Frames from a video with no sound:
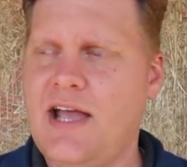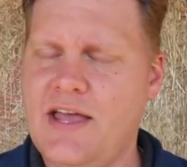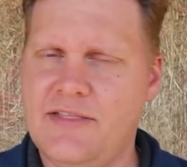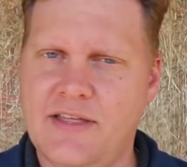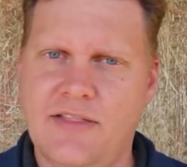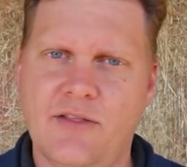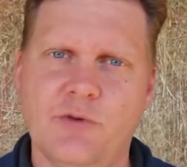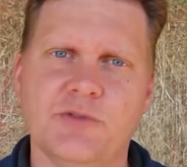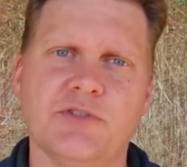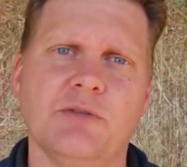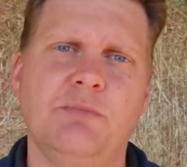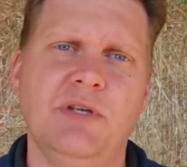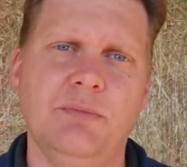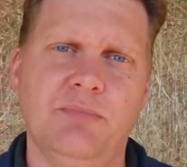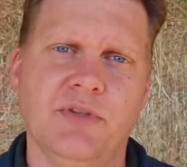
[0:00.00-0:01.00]
and then those are
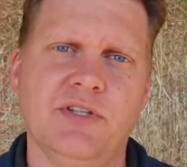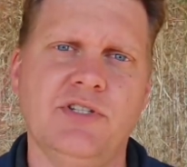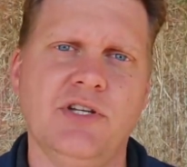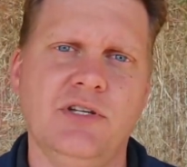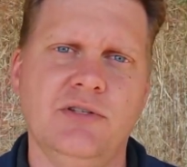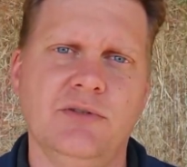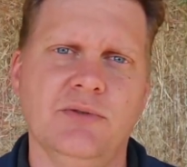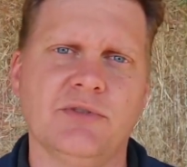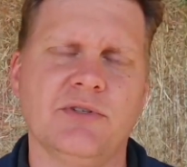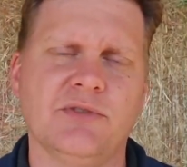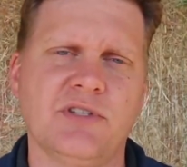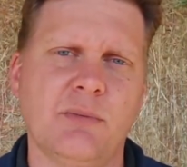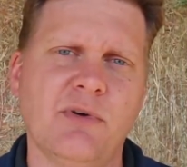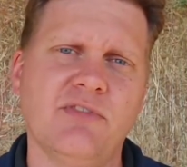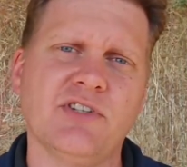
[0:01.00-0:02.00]
the people that you use.
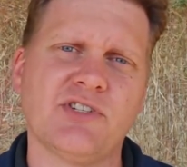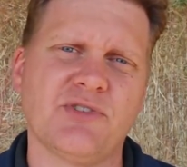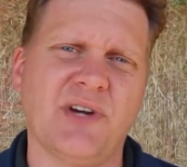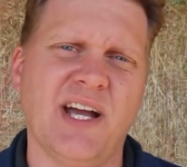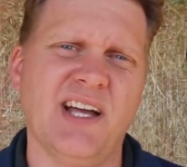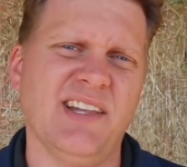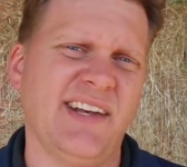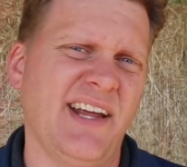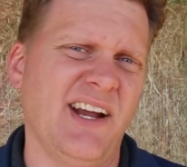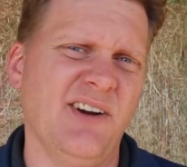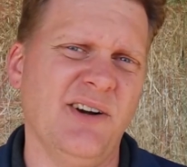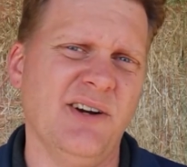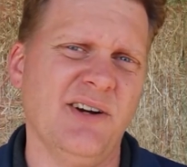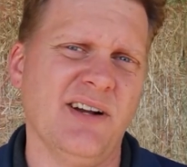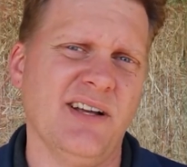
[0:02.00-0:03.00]
So some of it's trial and
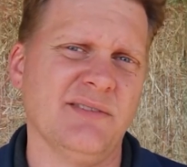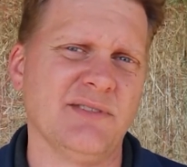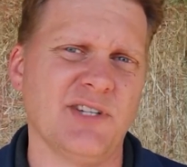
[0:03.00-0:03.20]
error.